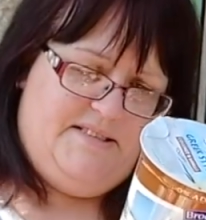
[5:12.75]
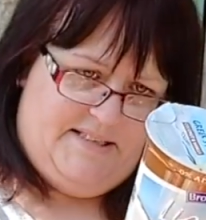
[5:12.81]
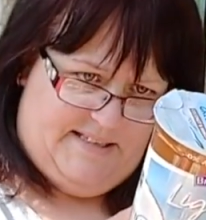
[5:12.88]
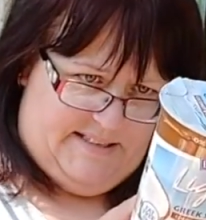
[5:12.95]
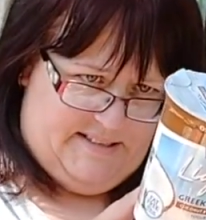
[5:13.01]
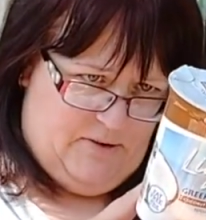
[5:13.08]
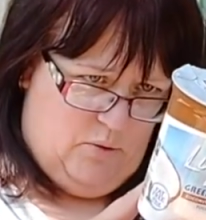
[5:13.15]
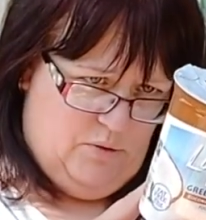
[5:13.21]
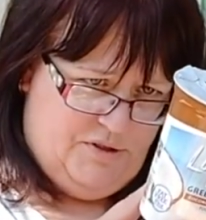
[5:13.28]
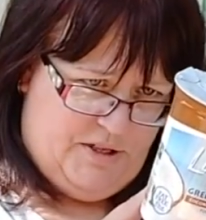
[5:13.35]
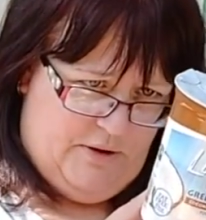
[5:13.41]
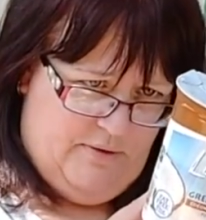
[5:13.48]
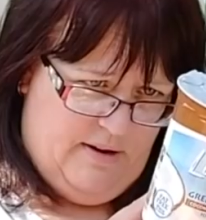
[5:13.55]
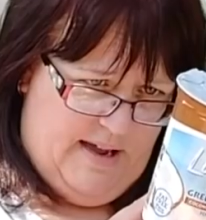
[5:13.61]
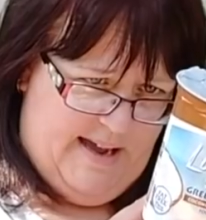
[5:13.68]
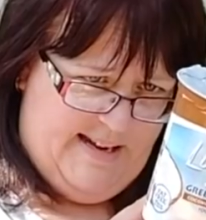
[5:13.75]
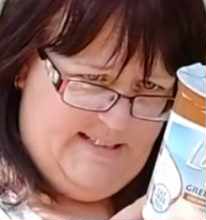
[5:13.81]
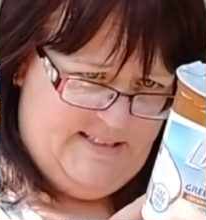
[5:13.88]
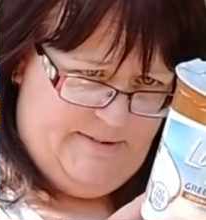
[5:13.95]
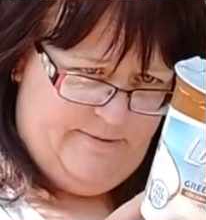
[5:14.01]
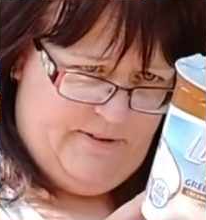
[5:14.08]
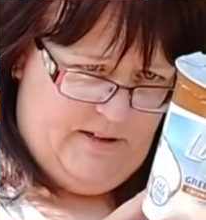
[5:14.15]
and it's also
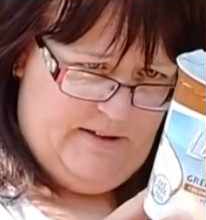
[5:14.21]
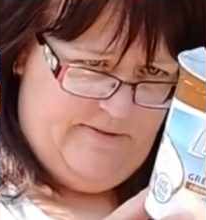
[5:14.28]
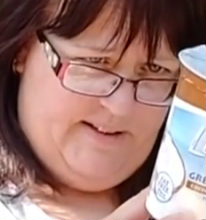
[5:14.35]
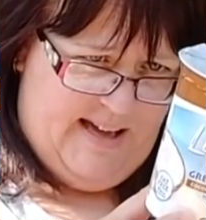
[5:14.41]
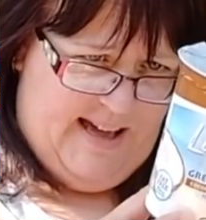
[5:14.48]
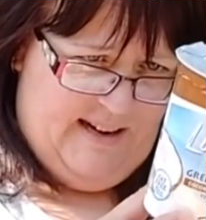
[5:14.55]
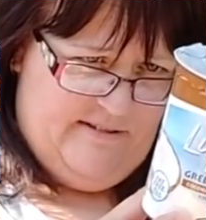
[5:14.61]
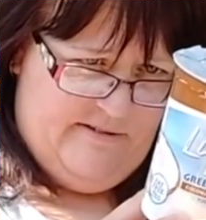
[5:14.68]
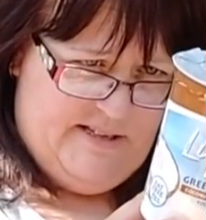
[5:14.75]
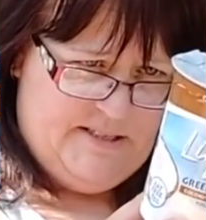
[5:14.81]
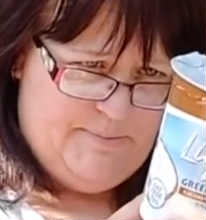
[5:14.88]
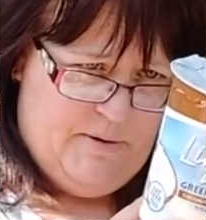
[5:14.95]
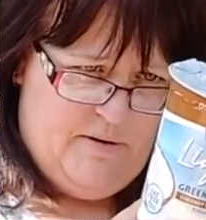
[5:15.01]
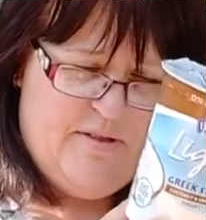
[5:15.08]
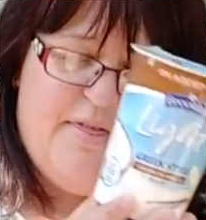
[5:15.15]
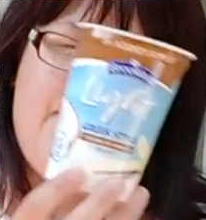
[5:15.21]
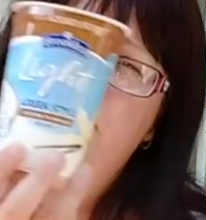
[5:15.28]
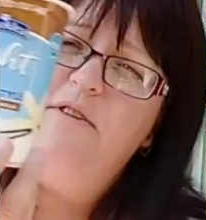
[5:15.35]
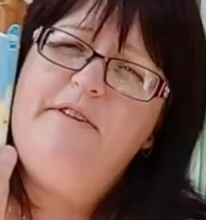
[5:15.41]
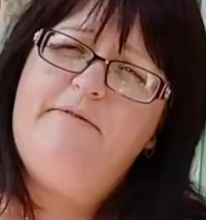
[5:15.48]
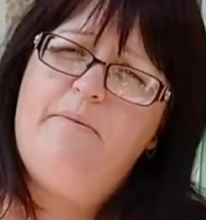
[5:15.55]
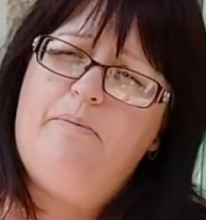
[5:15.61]
85 calories per
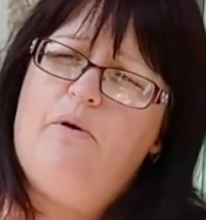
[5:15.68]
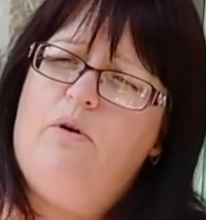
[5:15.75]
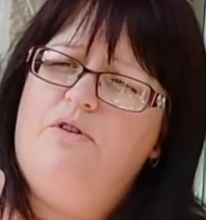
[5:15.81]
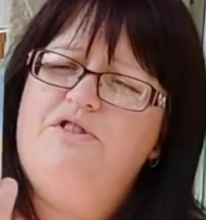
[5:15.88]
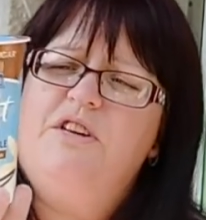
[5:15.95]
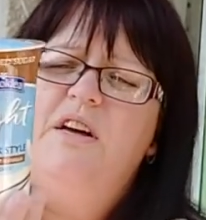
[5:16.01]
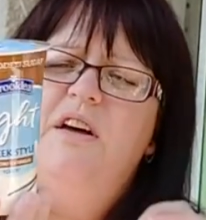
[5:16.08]
third of a pot.